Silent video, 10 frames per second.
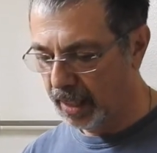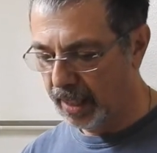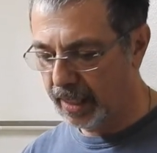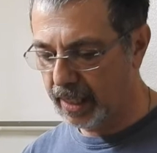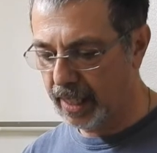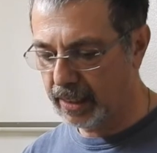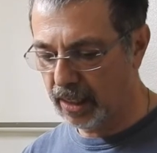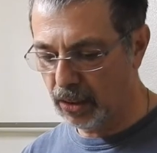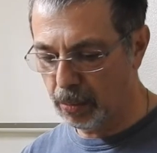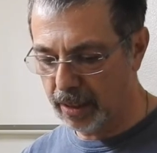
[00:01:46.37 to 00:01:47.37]
and it takes a
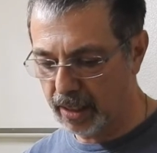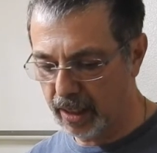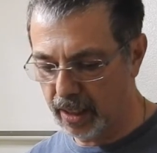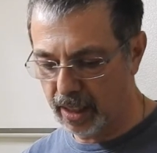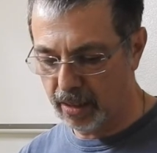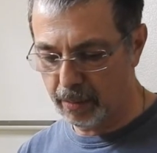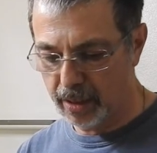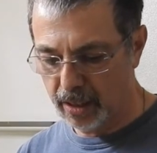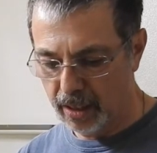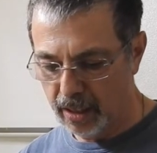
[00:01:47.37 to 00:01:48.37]
little bit of time,
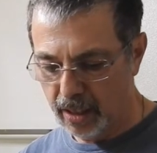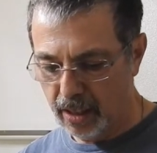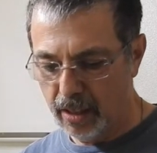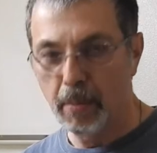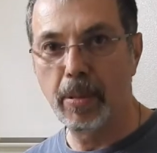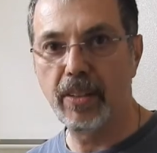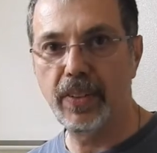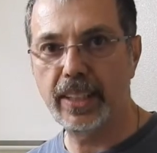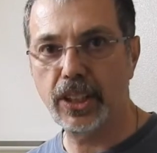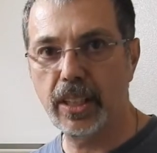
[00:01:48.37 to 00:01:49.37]
but
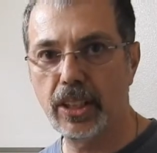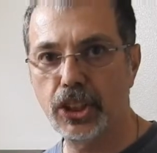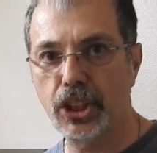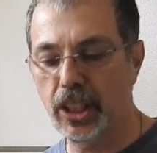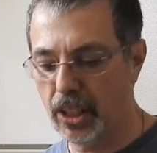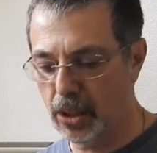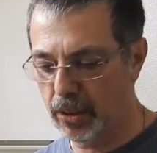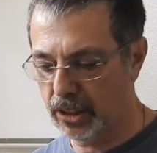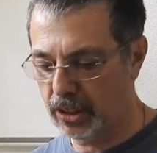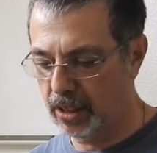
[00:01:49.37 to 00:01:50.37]
eventually you should
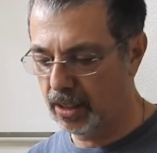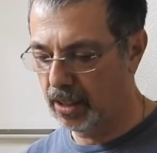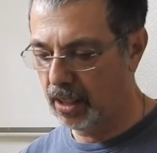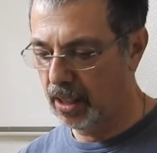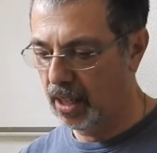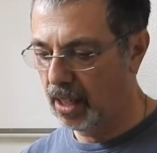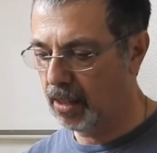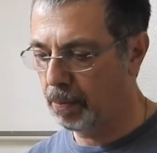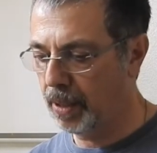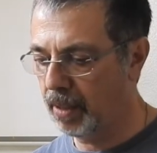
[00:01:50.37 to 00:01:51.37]
notice the
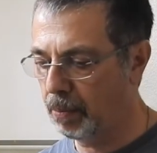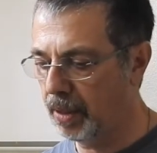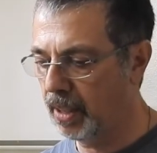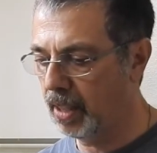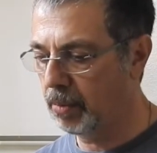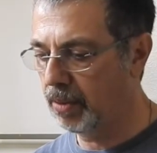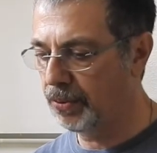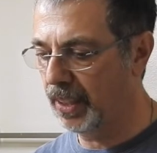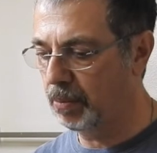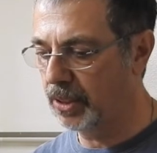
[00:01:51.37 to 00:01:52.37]
pipe becoming
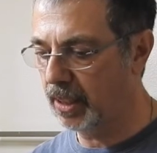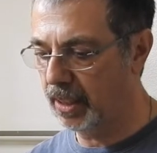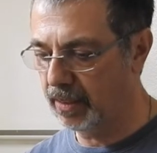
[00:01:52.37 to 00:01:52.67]
flimsy.